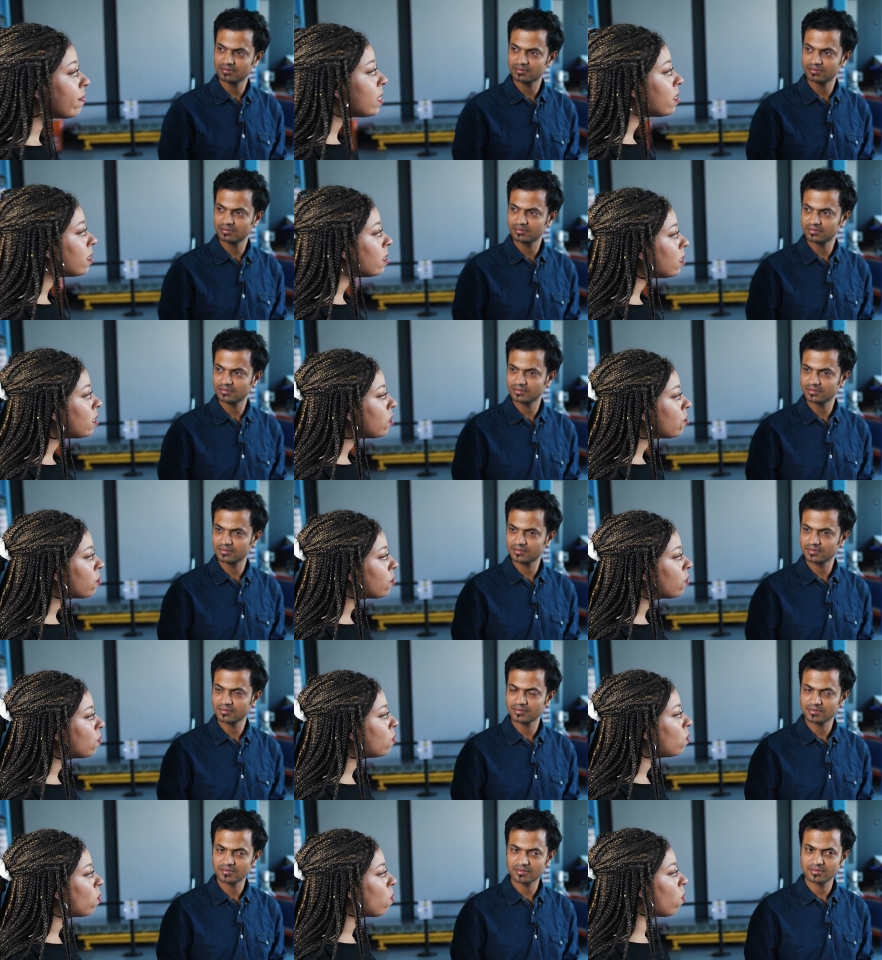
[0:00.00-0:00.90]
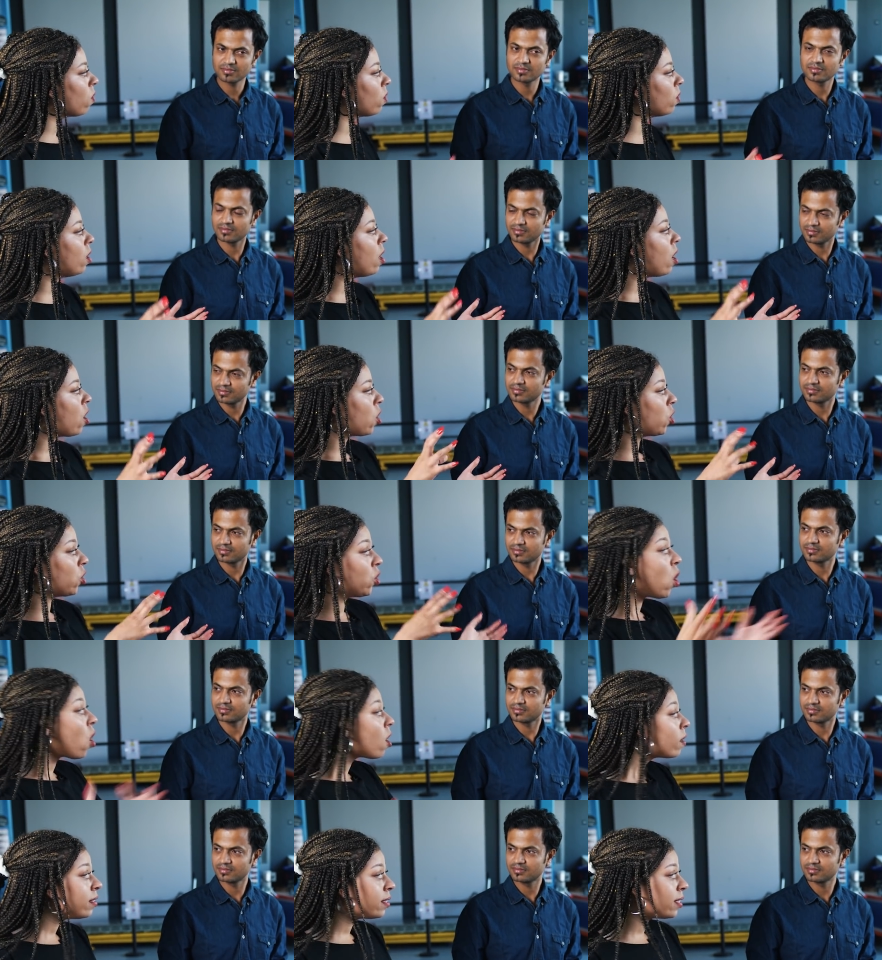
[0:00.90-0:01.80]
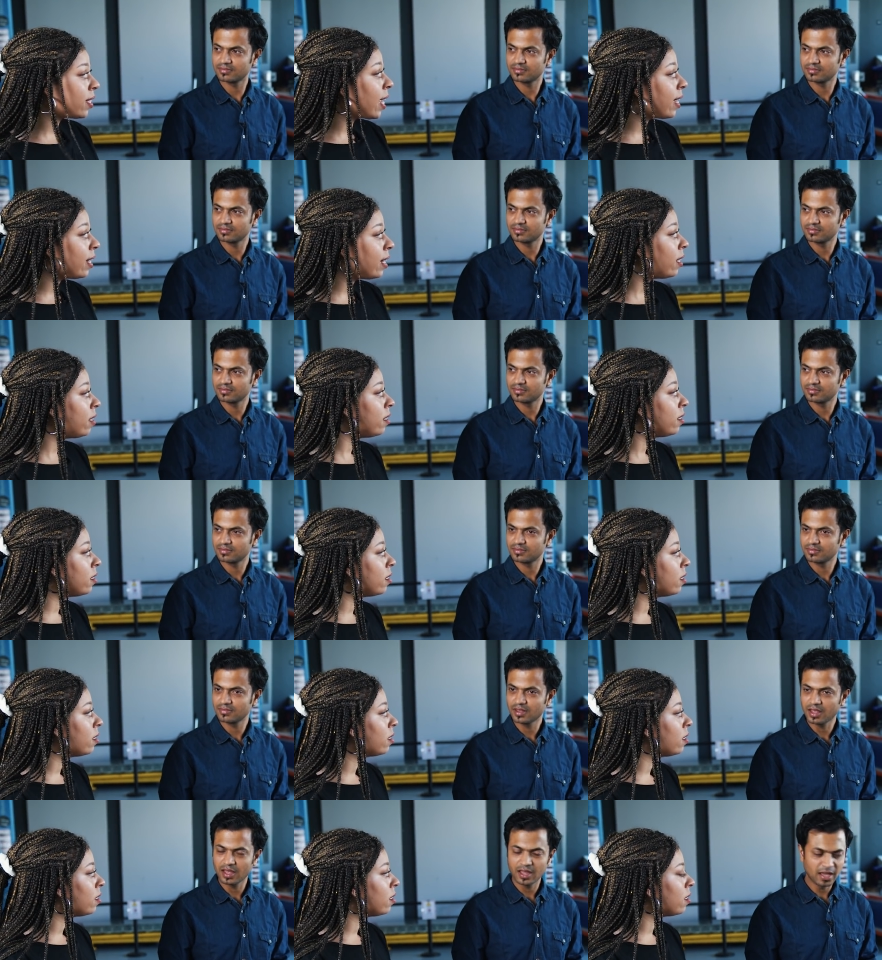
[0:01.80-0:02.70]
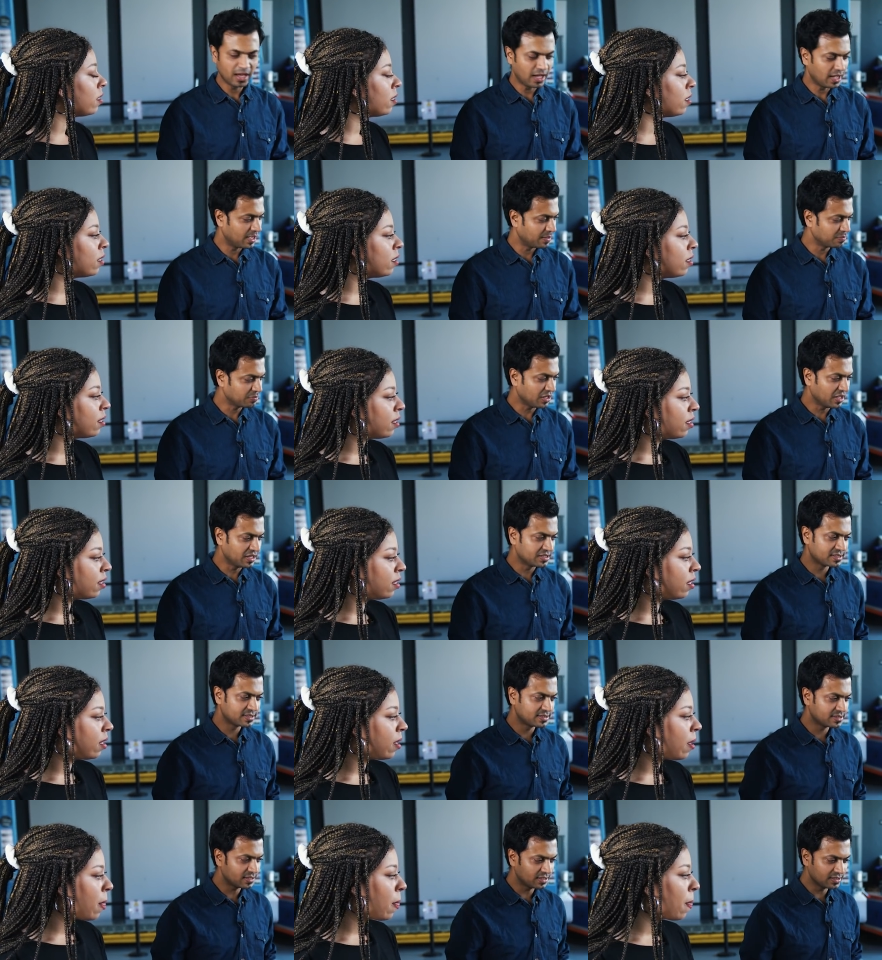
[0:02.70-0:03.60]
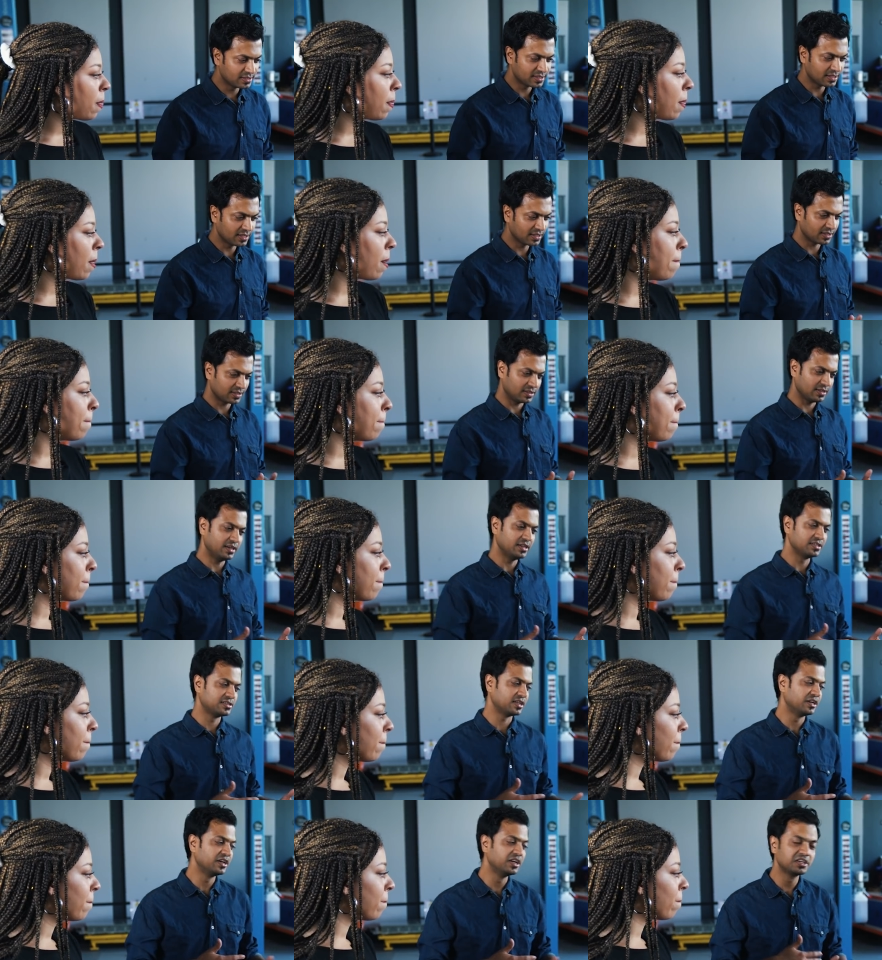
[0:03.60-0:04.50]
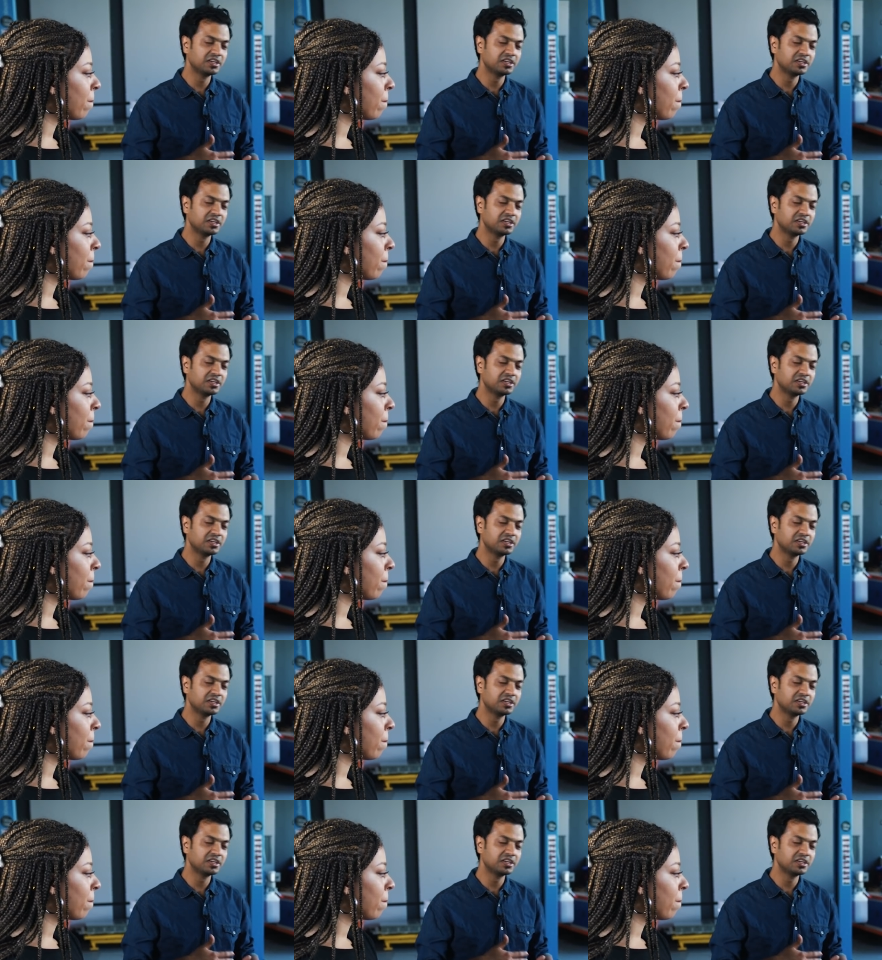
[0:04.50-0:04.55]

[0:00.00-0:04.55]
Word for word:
Speaker 1: V C two or alongside it?
Speaker 2: Uh, it's it's a it's an